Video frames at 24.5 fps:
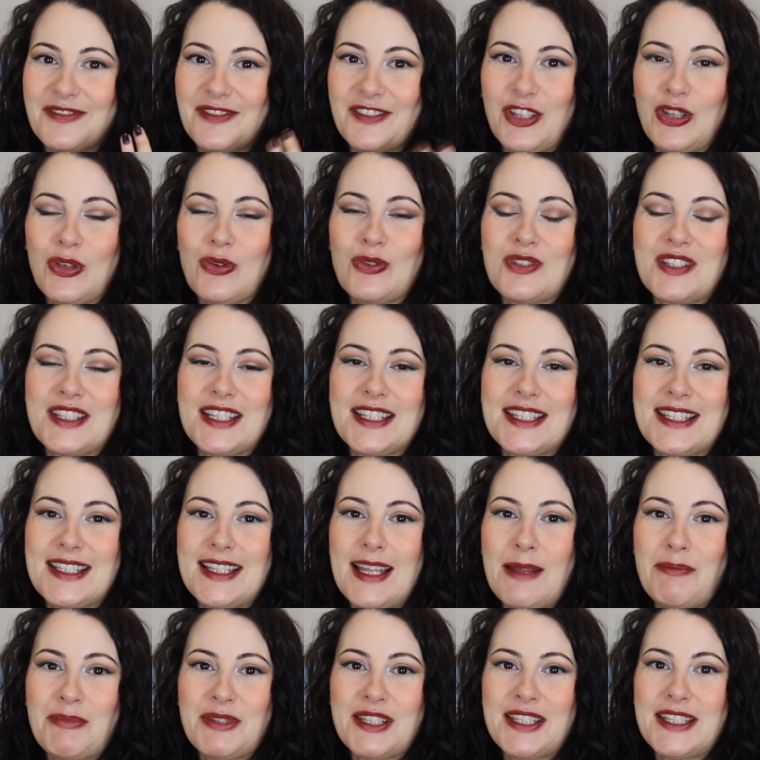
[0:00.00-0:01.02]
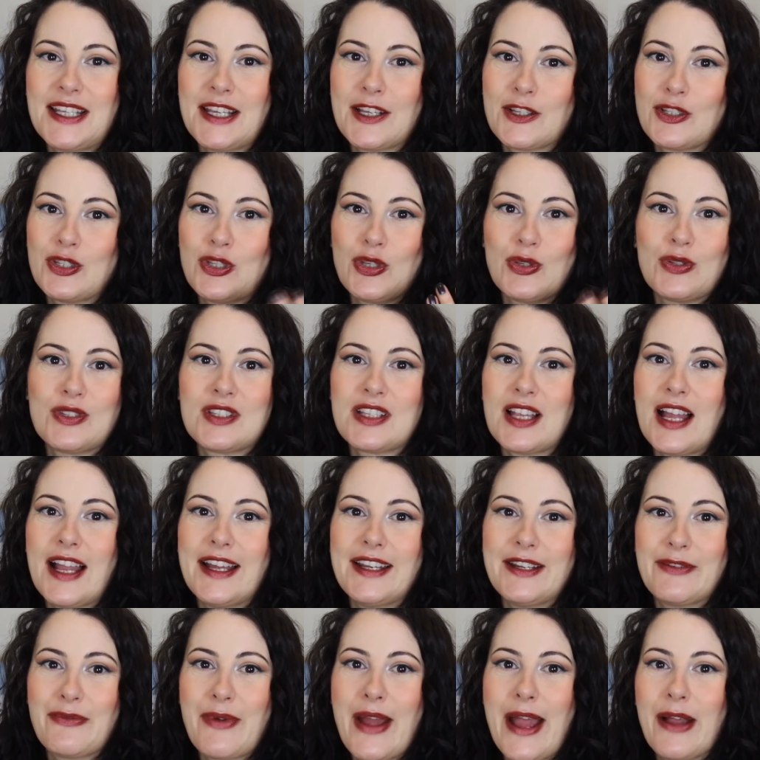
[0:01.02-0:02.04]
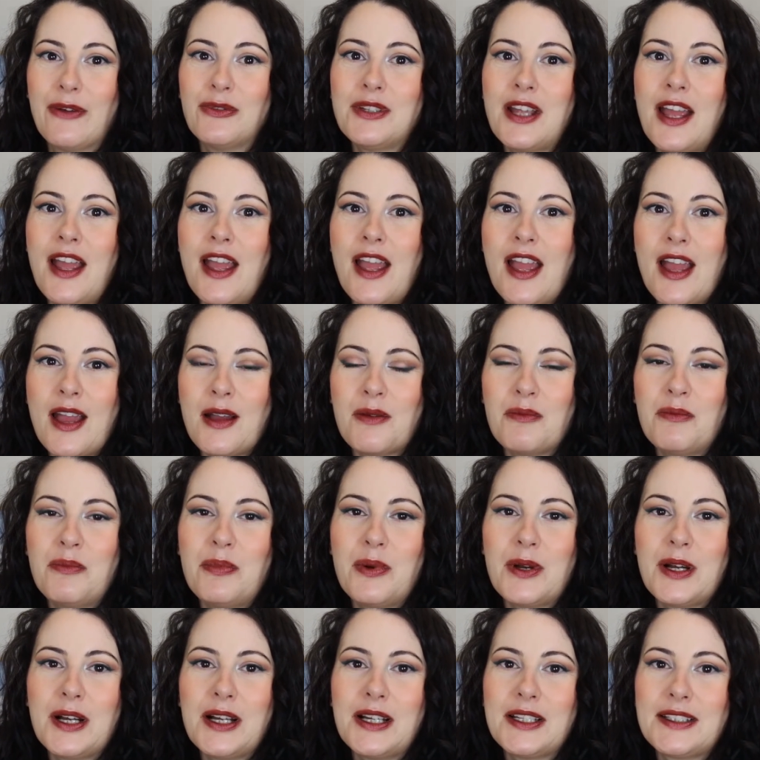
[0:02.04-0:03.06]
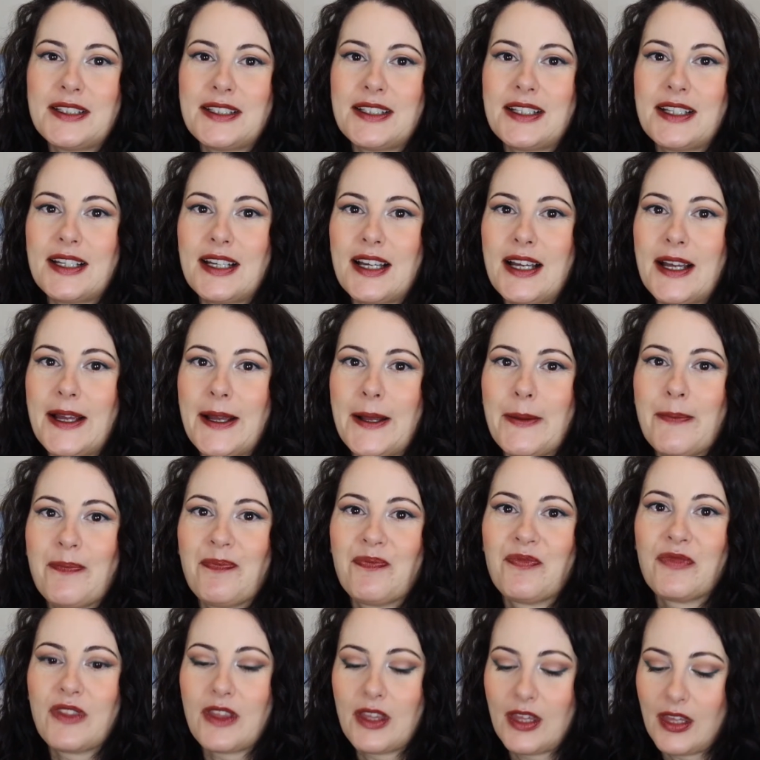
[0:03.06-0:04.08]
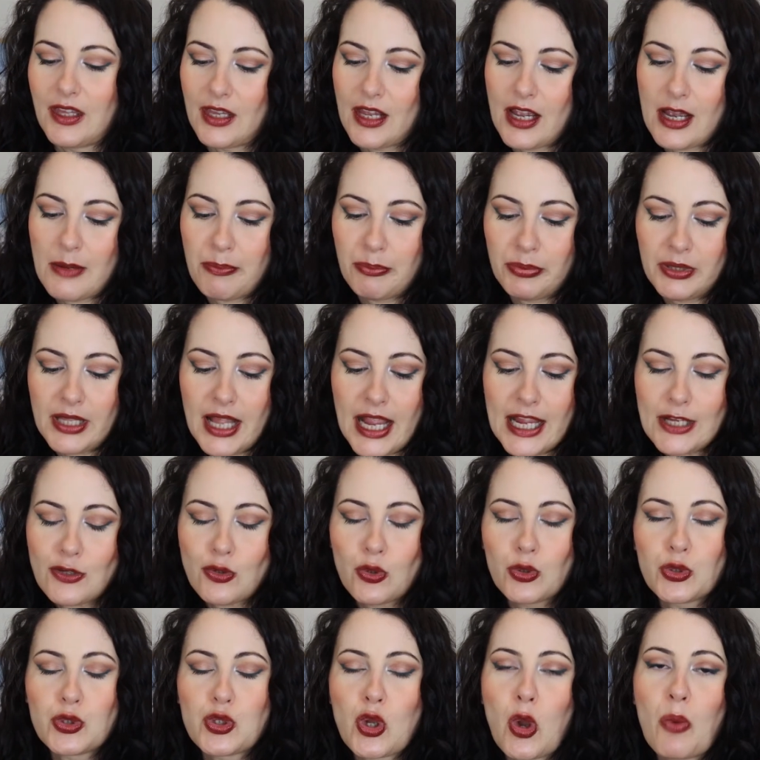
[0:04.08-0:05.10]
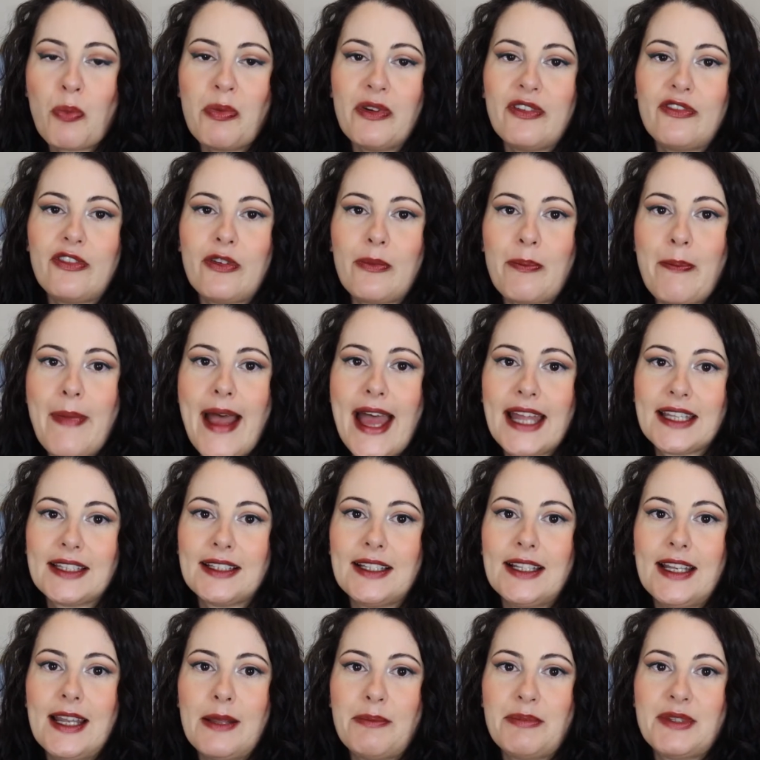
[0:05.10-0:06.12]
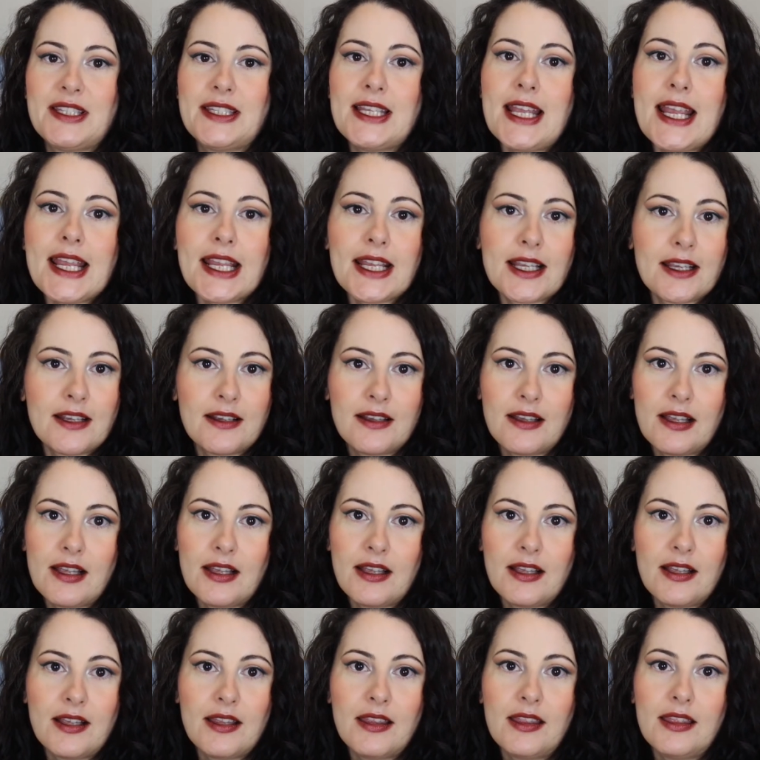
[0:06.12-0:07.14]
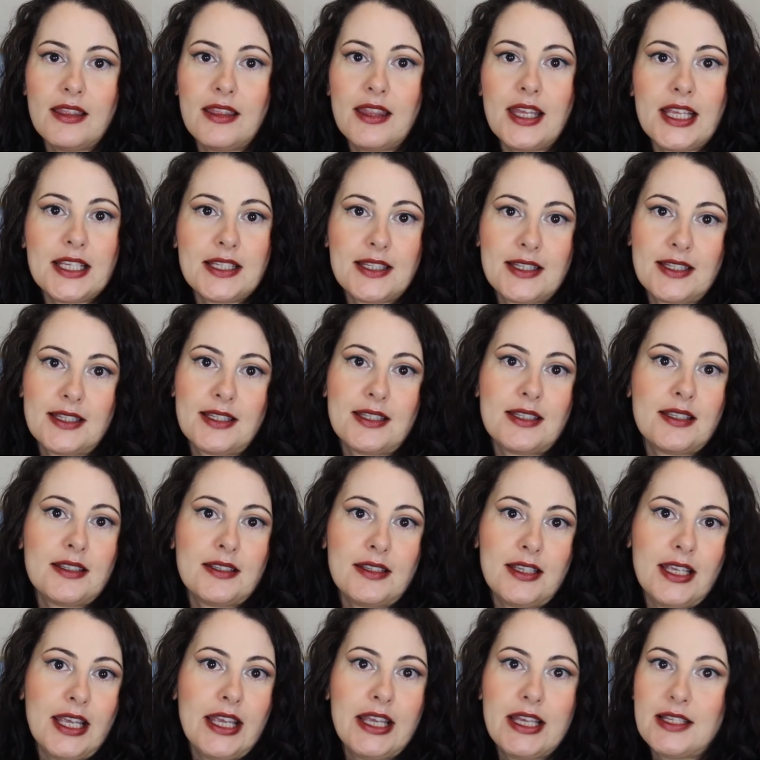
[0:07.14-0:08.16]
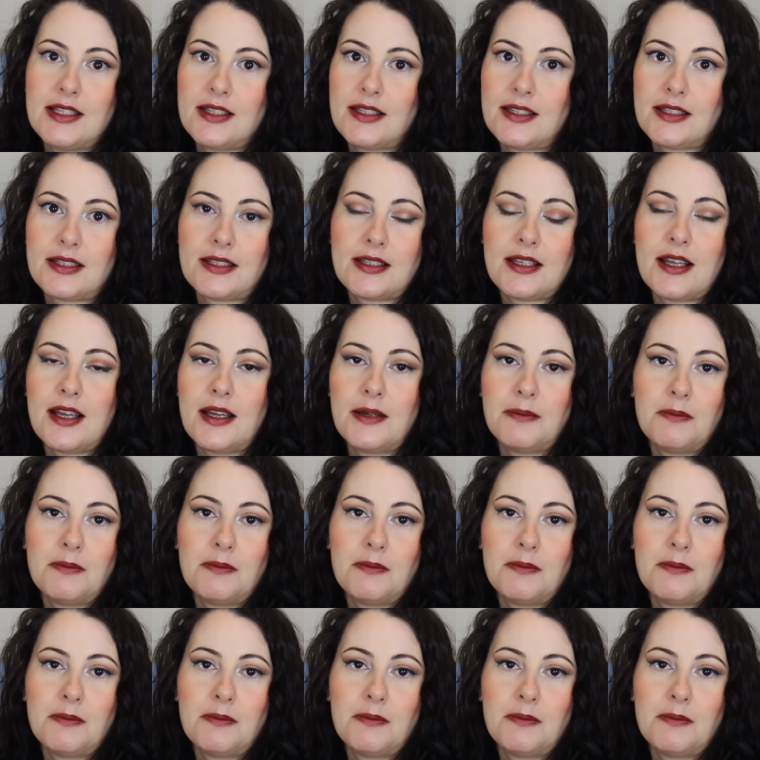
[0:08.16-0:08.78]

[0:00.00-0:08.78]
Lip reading: used as lipstick to slide around. But applied on top of a matte lipstick, this is